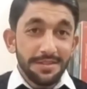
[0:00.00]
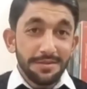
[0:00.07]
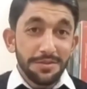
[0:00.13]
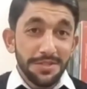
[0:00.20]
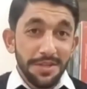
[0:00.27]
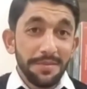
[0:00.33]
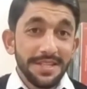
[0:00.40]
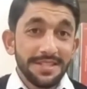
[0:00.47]

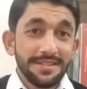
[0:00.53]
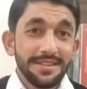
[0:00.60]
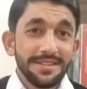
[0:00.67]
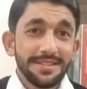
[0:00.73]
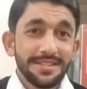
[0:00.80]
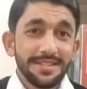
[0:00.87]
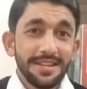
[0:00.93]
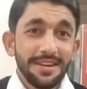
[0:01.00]
some
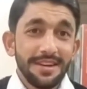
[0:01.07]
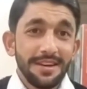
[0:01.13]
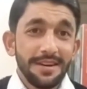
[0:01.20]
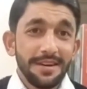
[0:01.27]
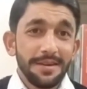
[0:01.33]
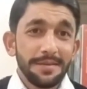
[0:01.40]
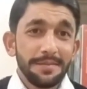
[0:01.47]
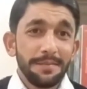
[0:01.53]
extent
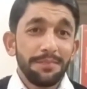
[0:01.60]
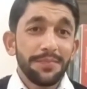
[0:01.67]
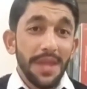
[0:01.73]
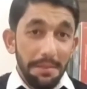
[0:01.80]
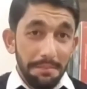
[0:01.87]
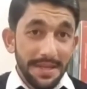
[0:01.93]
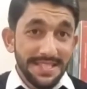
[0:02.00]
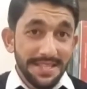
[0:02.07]

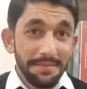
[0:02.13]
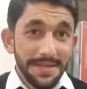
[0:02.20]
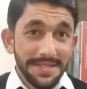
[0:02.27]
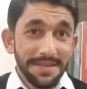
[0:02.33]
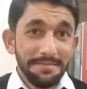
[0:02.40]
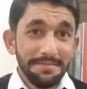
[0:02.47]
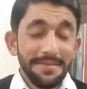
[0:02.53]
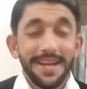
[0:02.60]

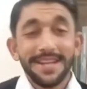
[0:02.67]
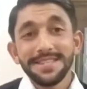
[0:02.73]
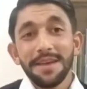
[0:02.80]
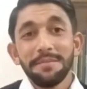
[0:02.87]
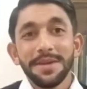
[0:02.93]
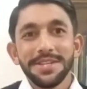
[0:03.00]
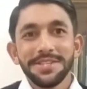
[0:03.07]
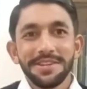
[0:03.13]
pessimism, as I
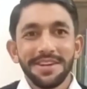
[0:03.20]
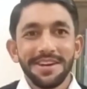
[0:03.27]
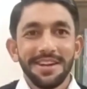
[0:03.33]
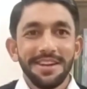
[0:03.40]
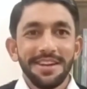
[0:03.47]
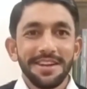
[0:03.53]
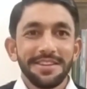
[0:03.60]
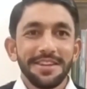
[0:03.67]
mentioned
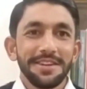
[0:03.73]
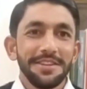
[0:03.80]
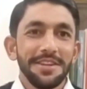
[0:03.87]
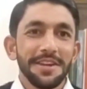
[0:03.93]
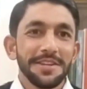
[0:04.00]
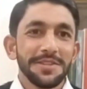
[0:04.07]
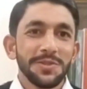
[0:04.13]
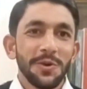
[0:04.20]
earlier, that
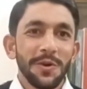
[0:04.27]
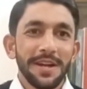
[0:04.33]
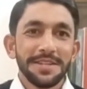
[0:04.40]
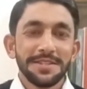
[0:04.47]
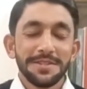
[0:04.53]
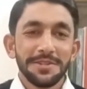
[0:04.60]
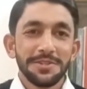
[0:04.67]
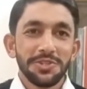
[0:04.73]
there is no
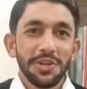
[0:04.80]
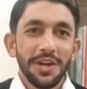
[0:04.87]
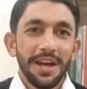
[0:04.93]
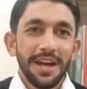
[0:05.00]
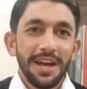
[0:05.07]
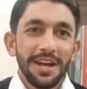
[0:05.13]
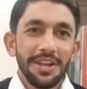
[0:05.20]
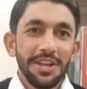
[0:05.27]
as such
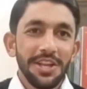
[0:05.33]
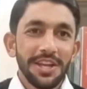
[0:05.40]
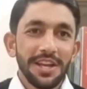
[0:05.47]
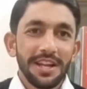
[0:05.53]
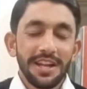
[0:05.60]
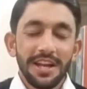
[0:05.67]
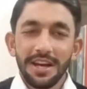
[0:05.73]
legal